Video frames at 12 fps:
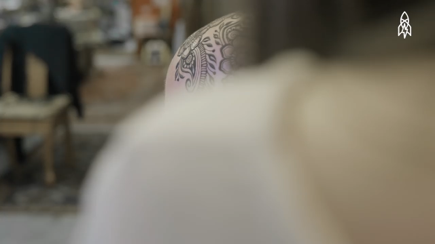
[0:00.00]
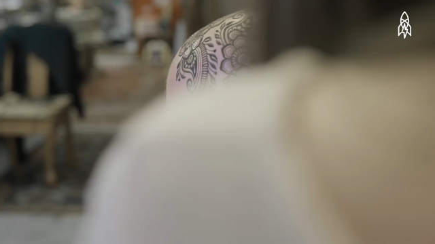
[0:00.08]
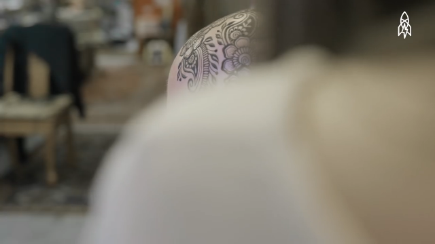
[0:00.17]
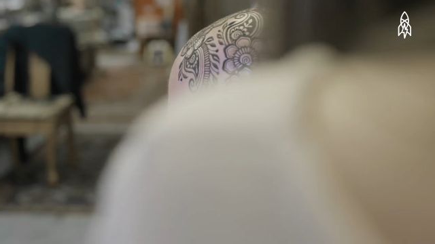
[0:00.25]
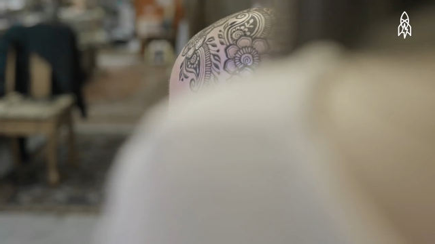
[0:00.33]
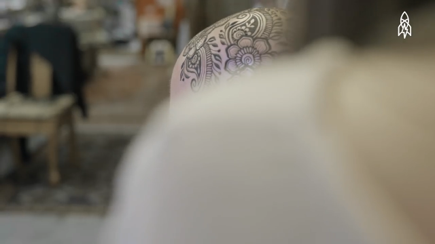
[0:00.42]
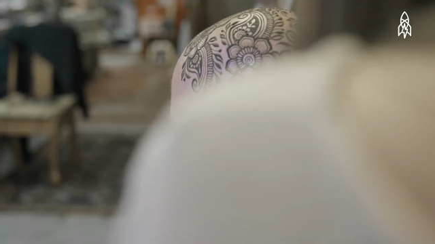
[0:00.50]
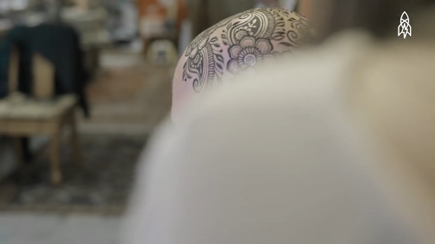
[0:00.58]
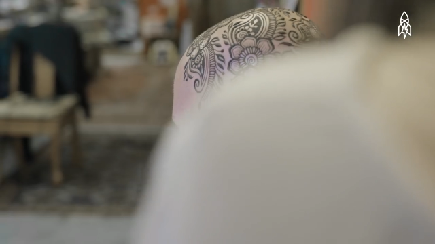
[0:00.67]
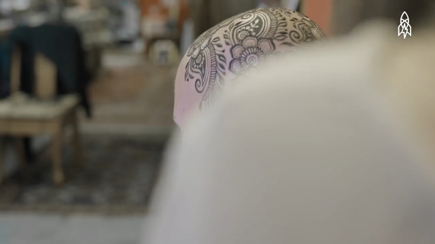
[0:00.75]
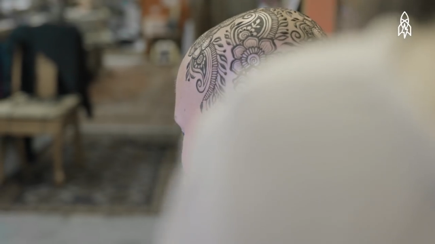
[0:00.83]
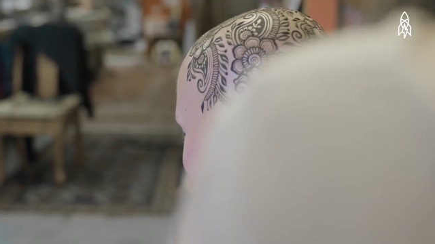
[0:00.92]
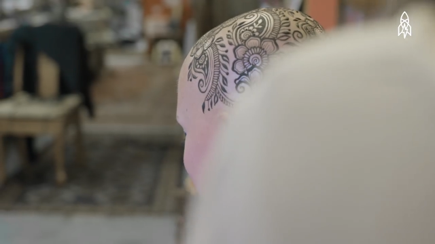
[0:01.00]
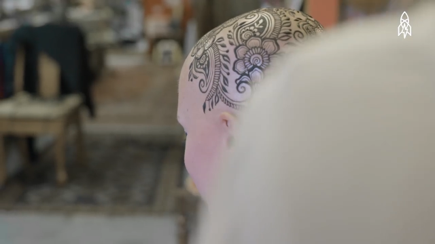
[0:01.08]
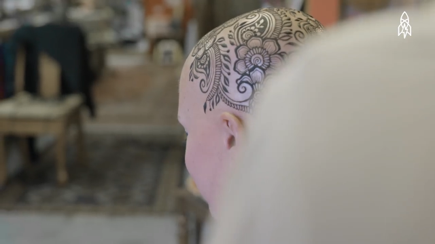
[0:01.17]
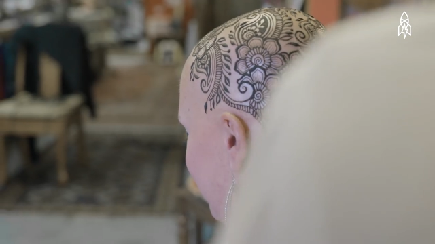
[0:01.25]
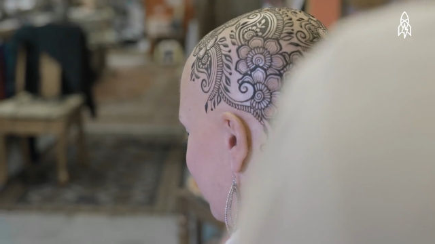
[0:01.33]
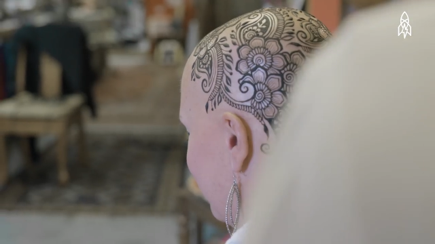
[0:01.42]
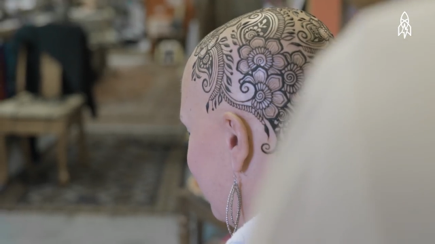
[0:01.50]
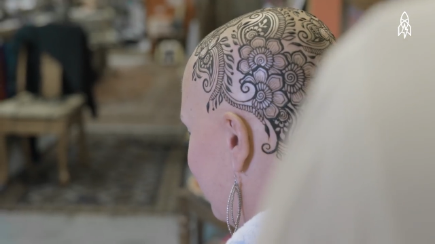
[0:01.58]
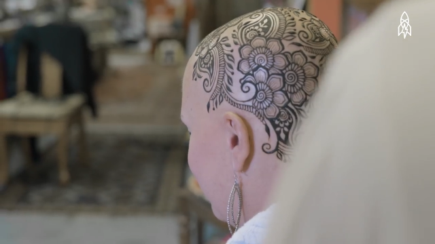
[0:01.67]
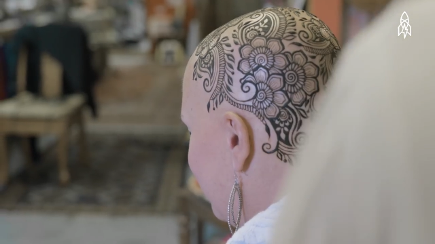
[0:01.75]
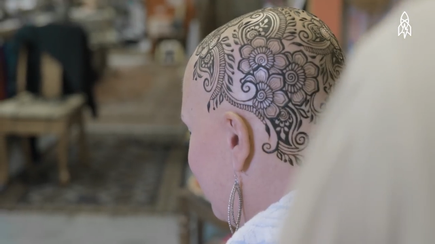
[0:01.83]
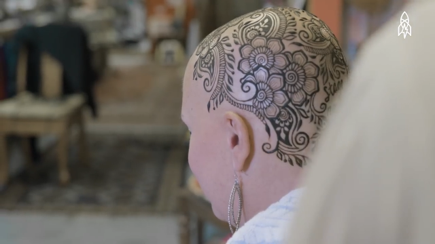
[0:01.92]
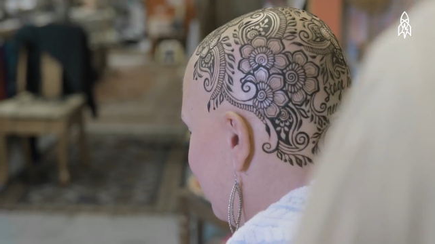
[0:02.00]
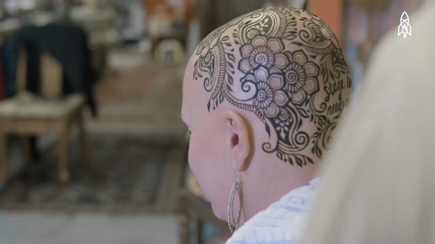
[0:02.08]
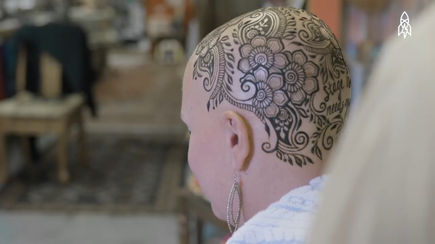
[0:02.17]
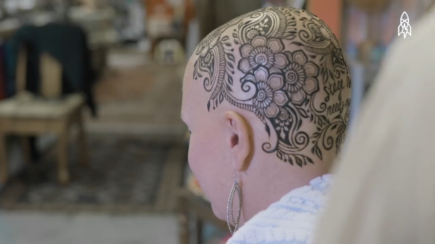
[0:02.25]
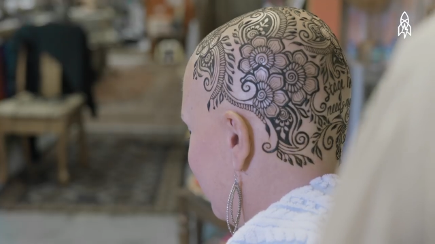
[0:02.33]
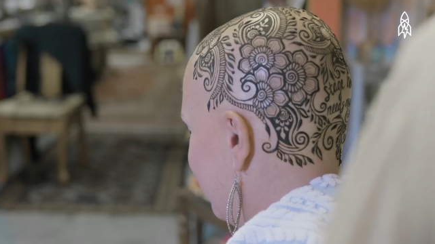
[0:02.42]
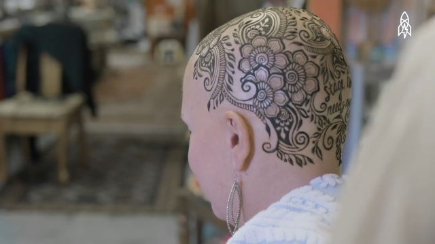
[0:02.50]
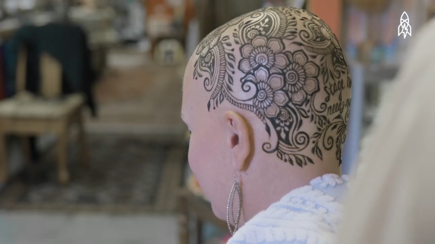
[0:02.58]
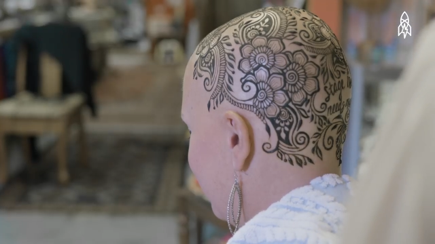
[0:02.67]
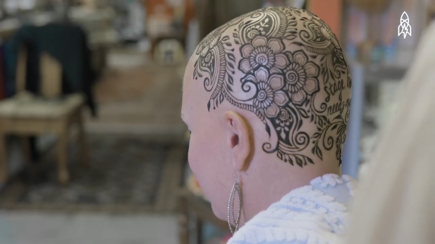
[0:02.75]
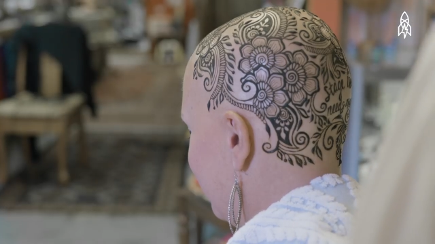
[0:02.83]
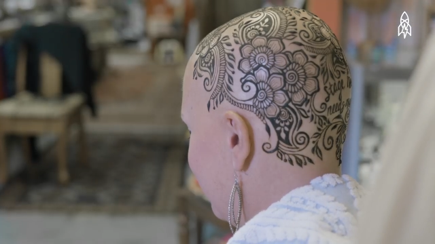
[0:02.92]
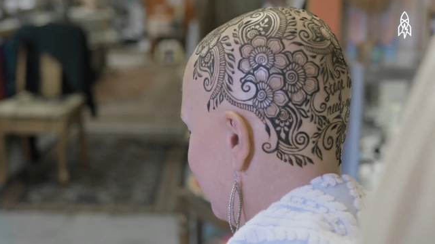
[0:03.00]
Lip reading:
No face is visible, so there are no lips to read.